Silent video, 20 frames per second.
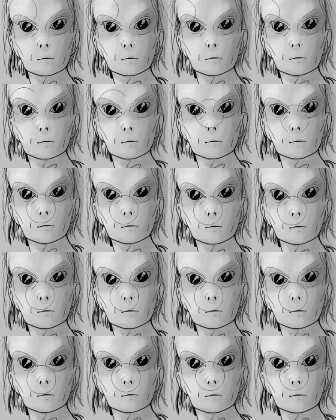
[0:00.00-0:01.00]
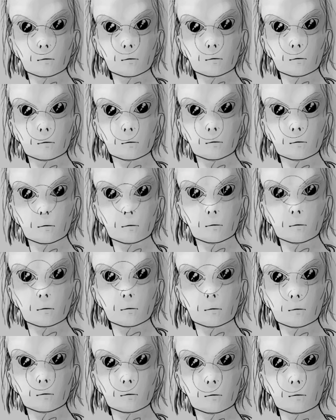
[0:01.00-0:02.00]
the bulbous area of a
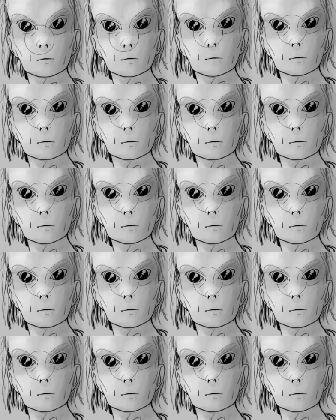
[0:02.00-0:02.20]
sphere,